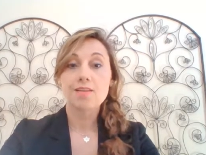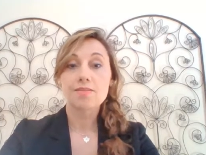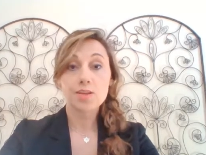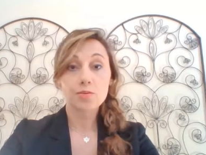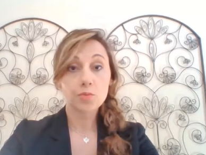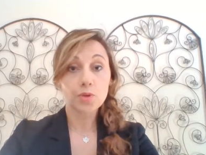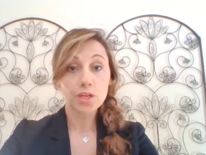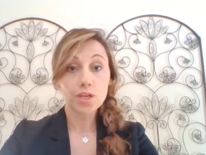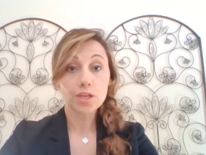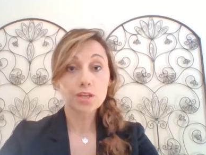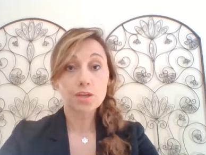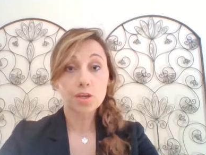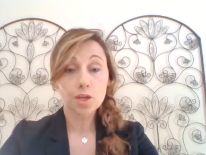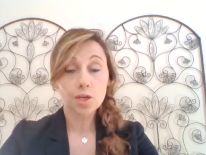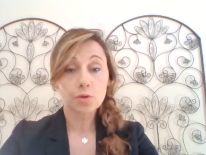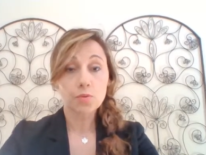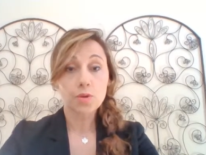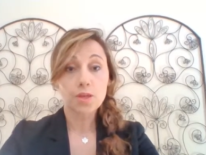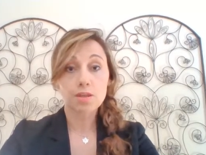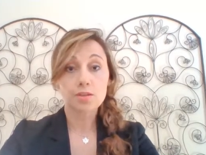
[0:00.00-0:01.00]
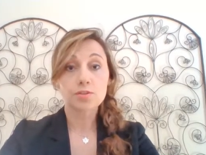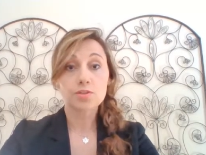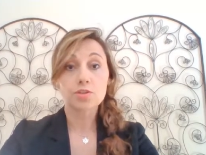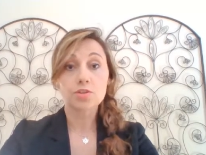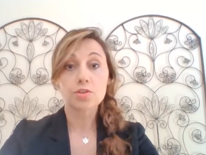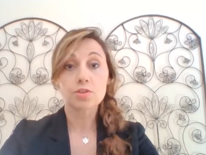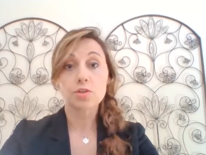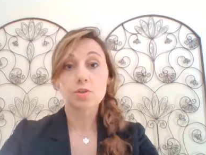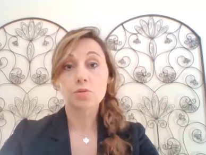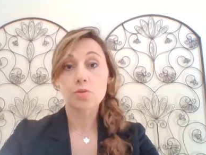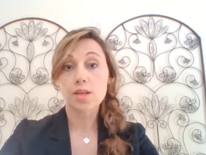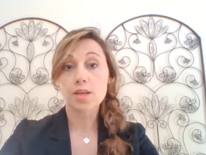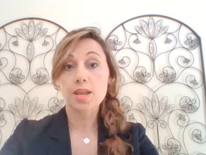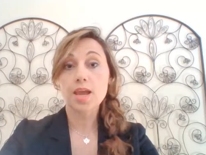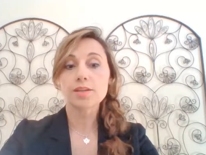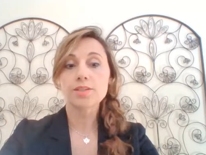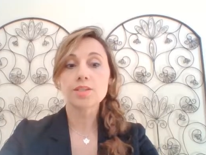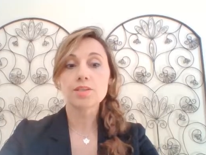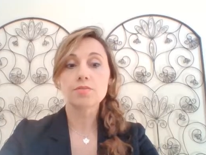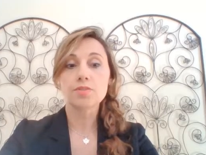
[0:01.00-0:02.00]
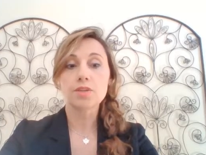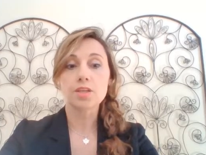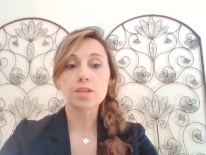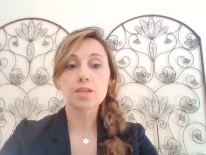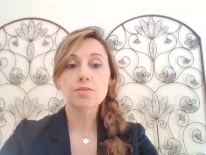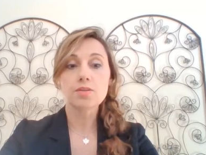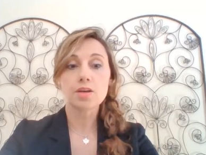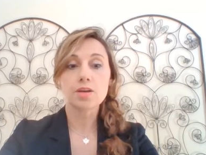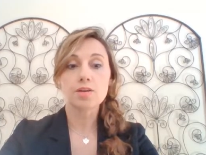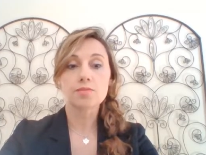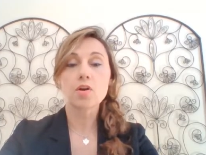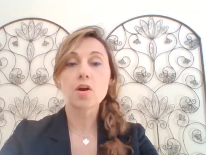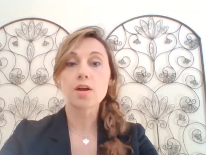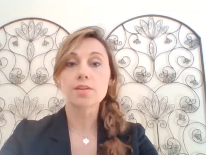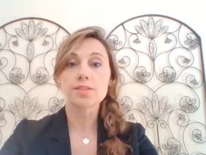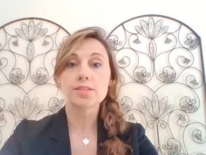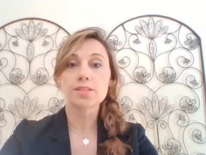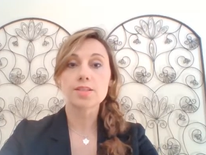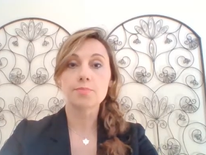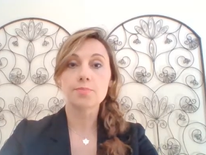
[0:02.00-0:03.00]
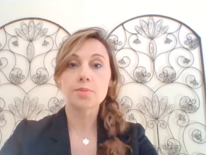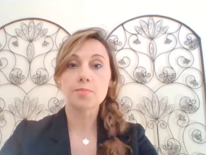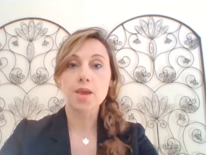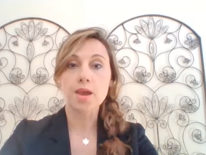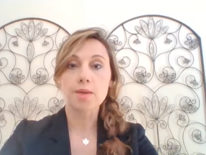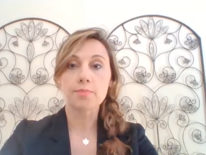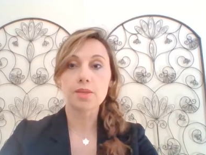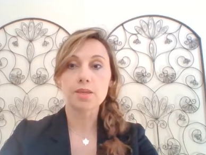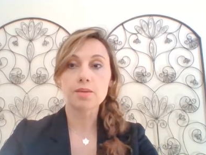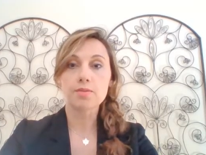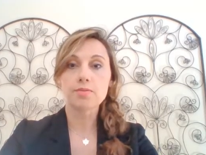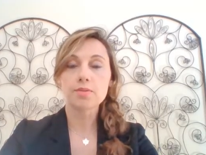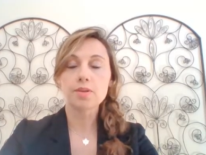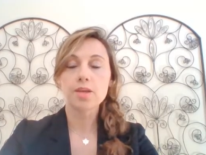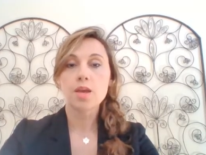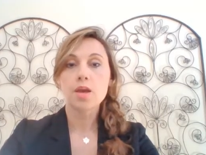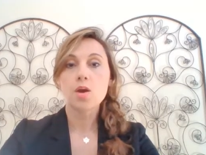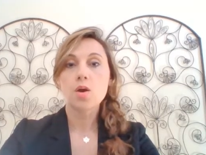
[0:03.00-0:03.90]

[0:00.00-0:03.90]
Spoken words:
Then we're going to go into an activity of concept mapping,